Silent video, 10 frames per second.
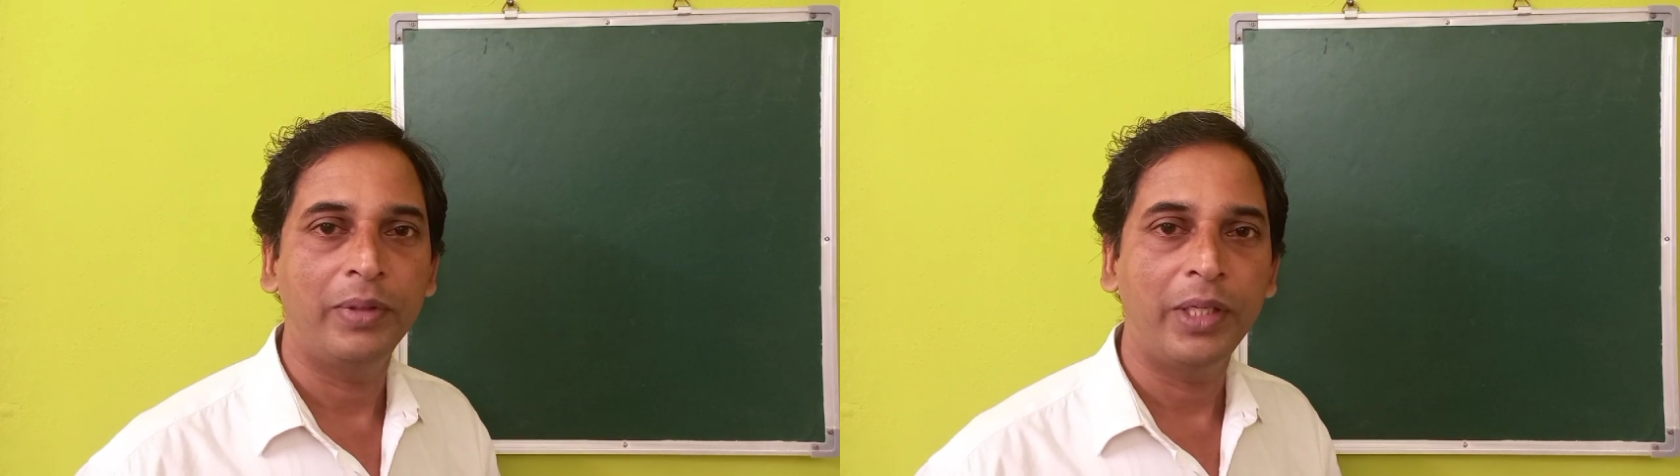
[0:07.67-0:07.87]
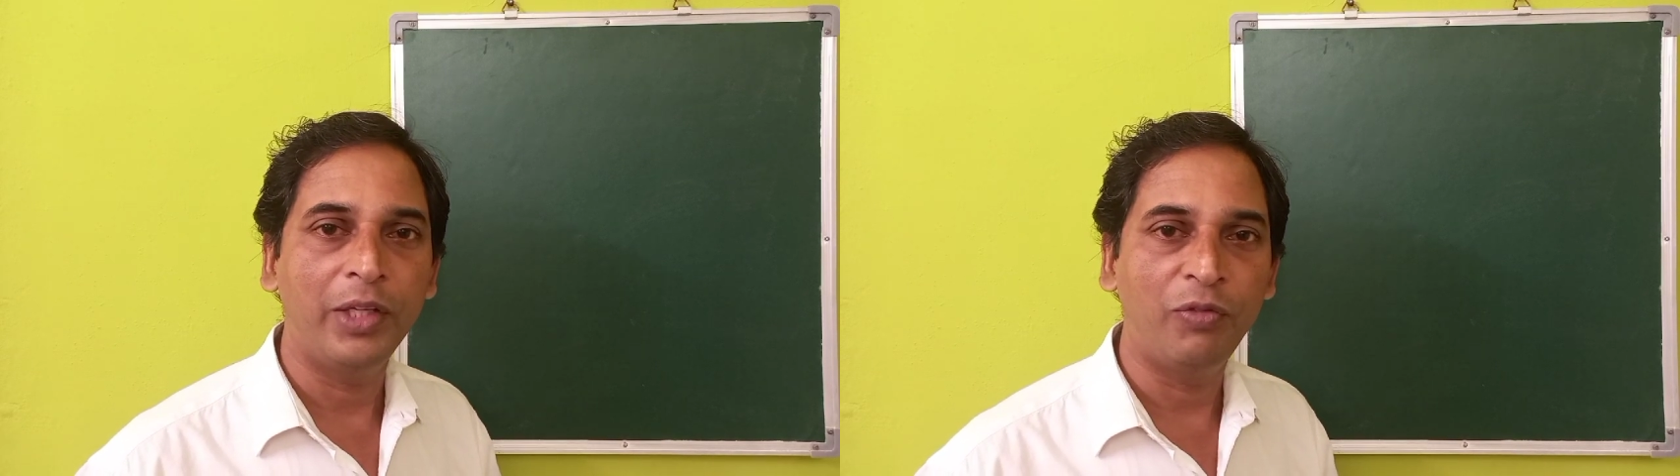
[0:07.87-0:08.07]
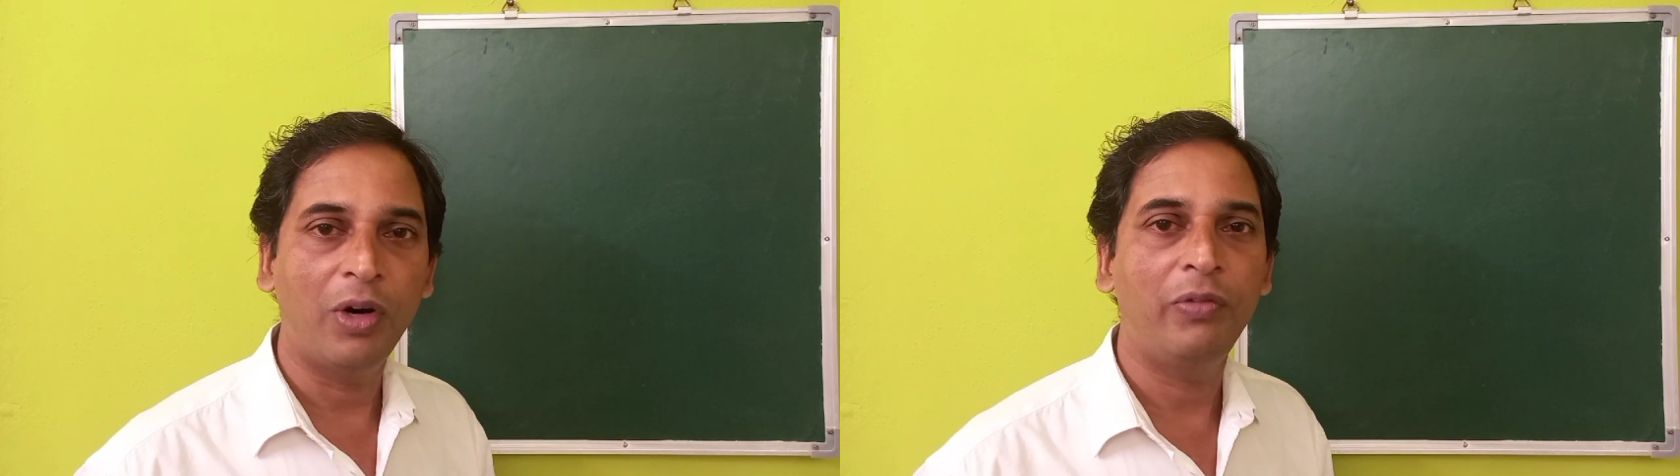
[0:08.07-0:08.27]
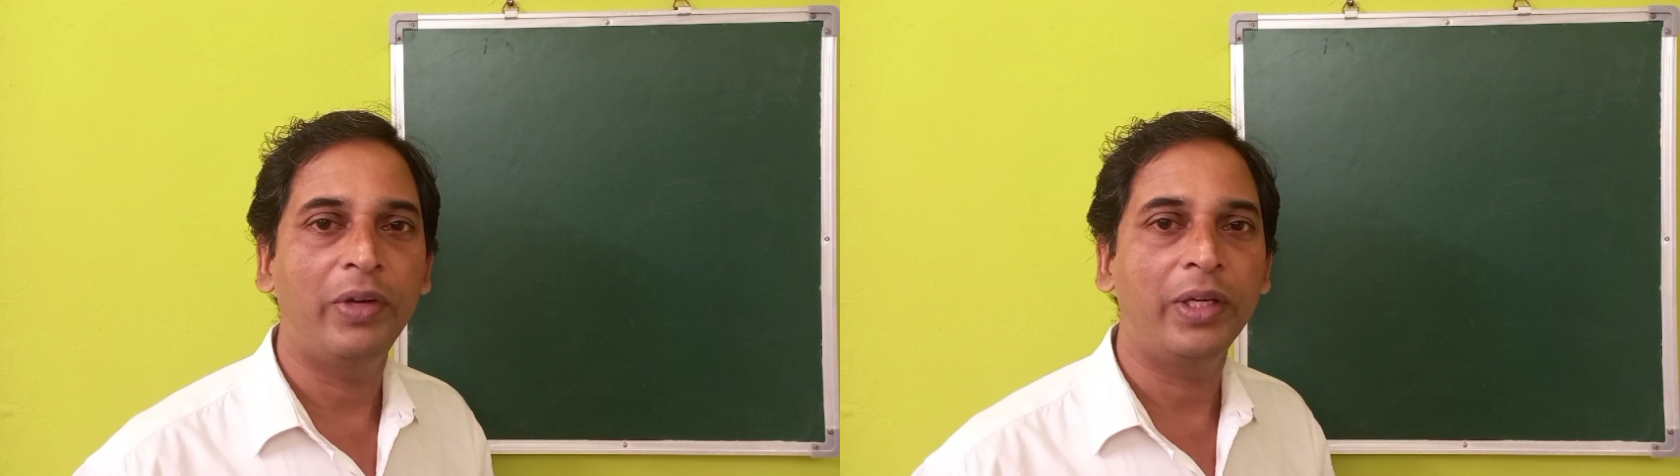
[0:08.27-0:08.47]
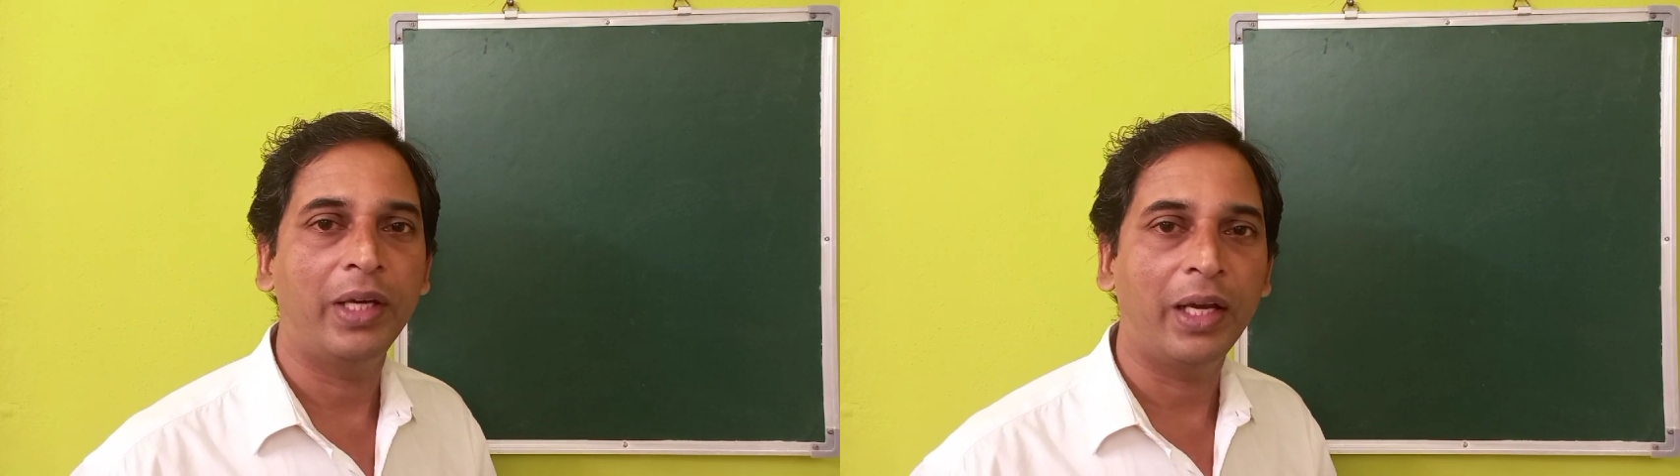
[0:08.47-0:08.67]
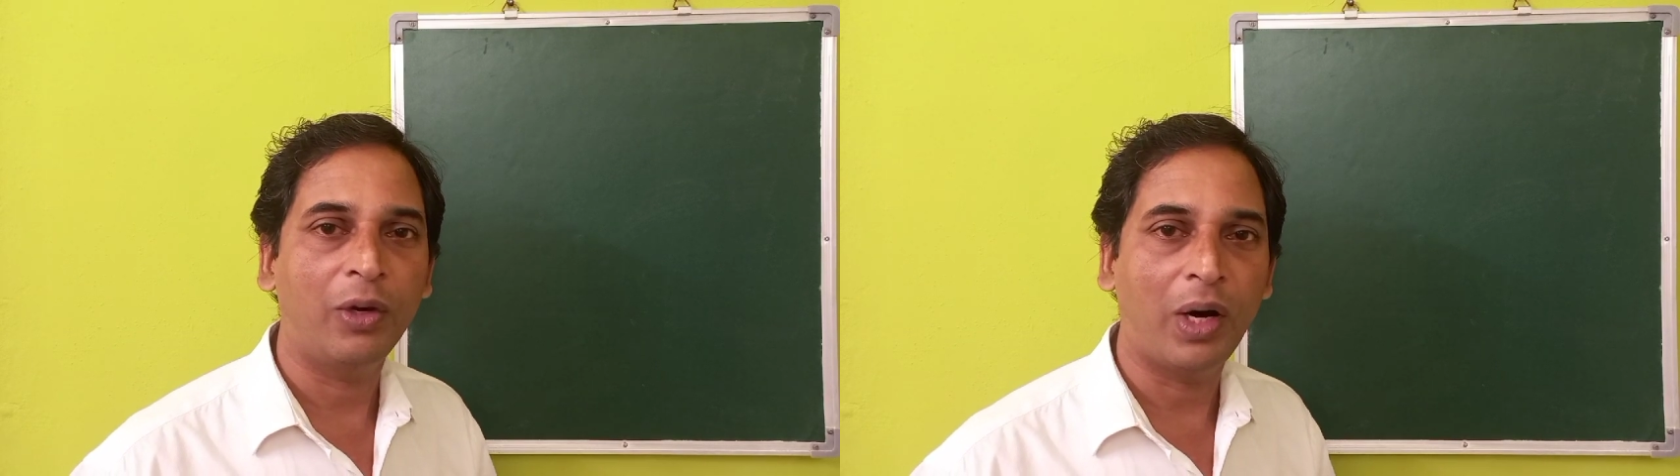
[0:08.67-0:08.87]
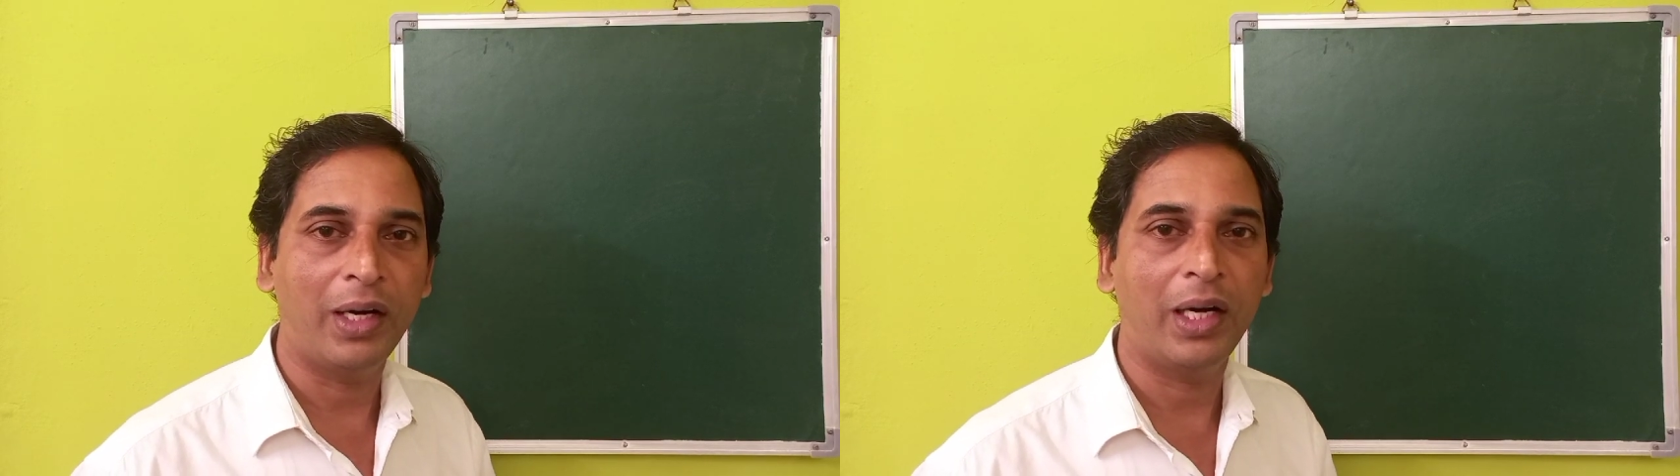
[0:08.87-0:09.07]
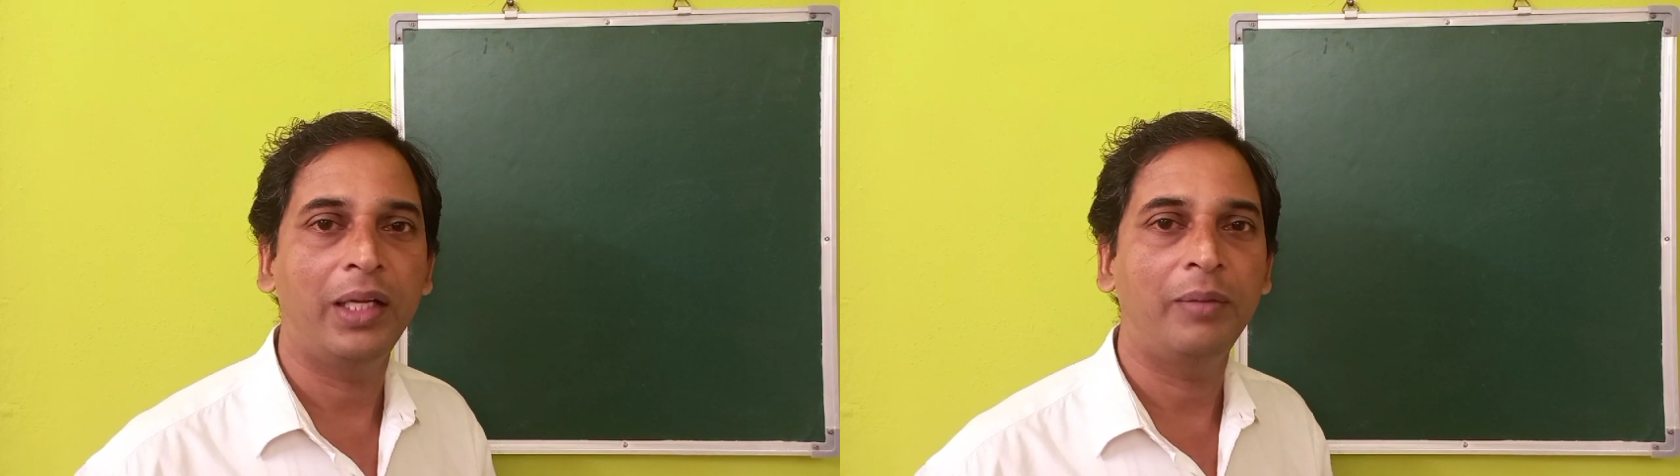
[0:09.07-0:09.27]
involving a
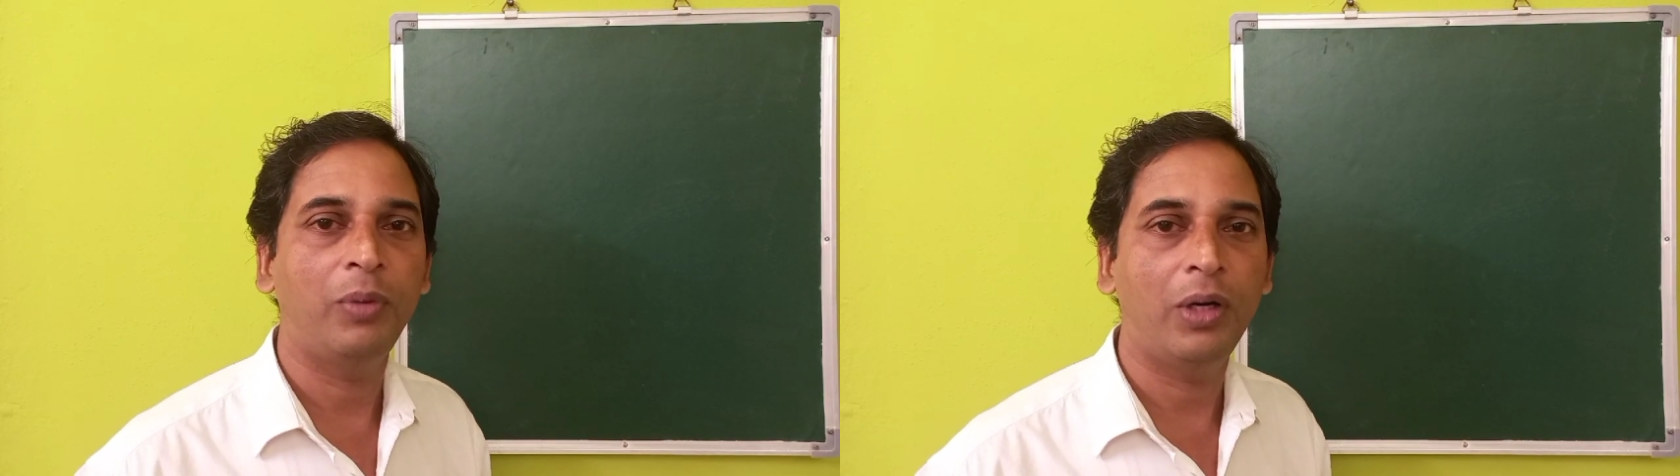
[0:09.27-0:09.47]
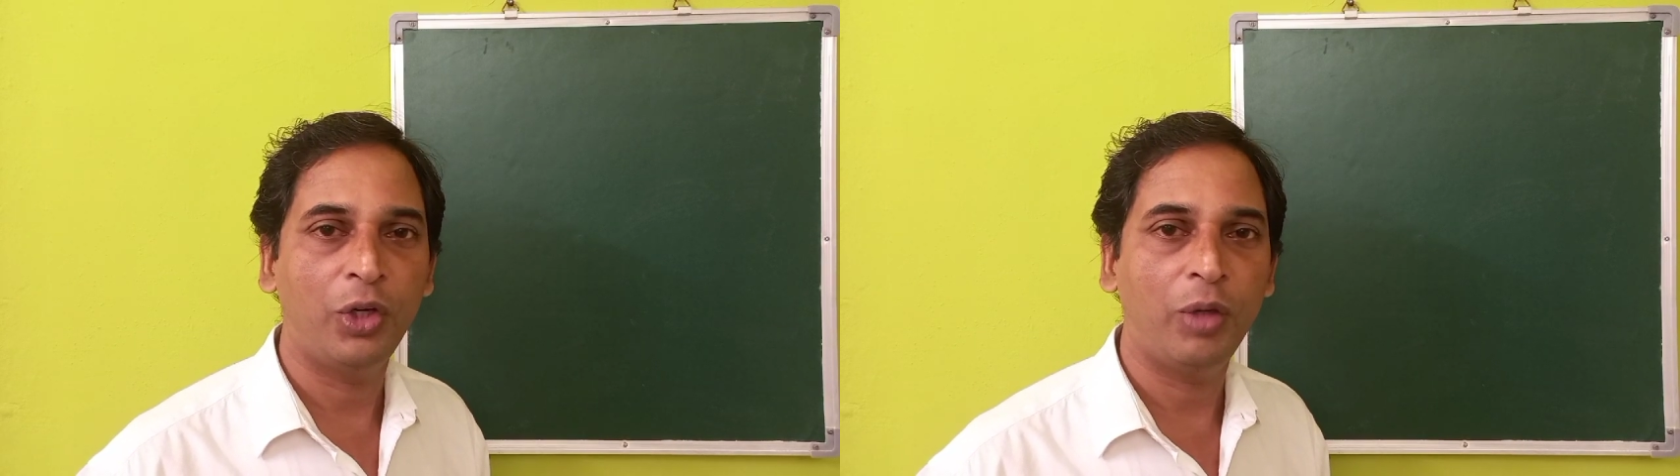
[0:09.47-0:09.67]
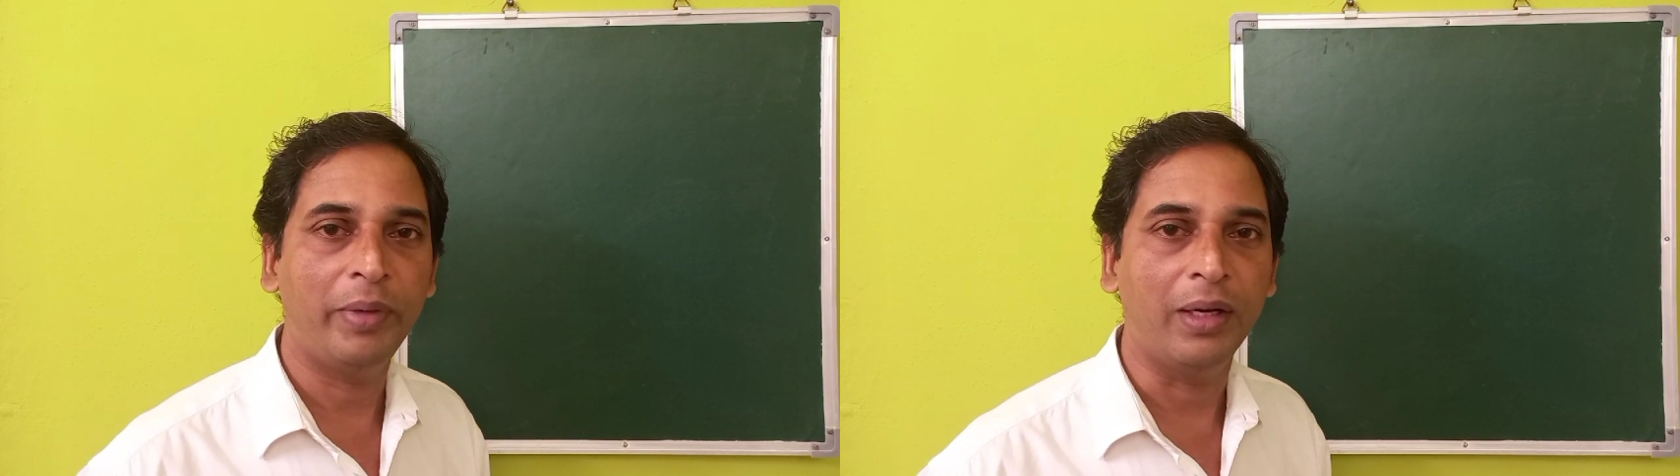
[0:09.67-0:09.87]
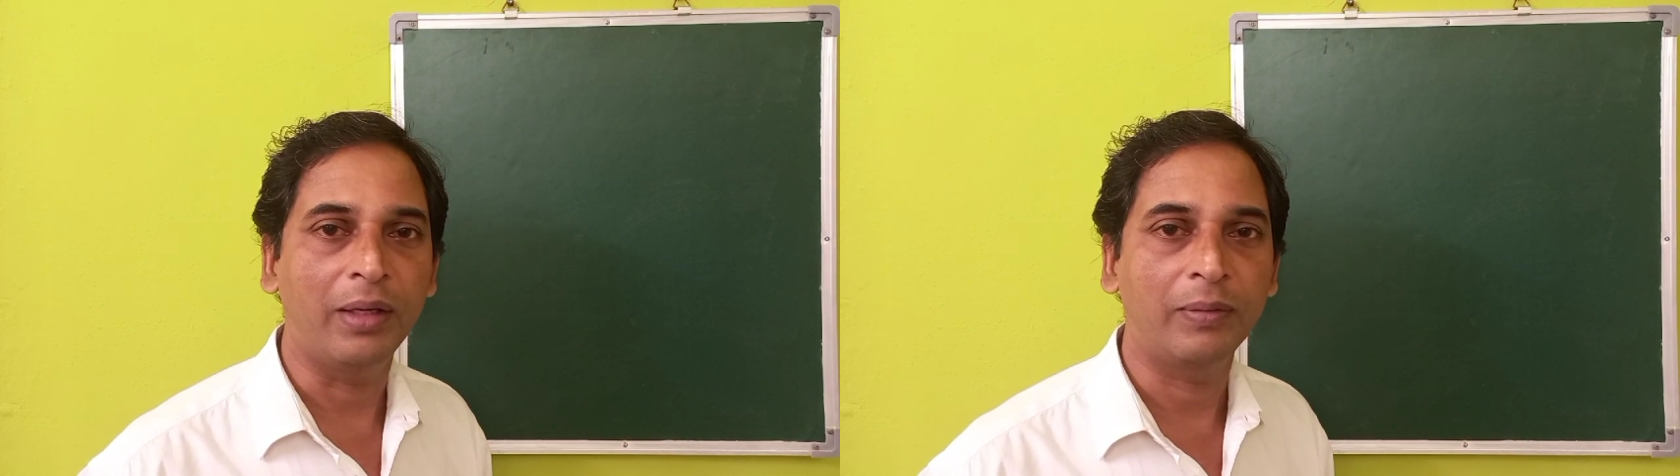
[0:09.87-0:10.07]
quadratic polynomial.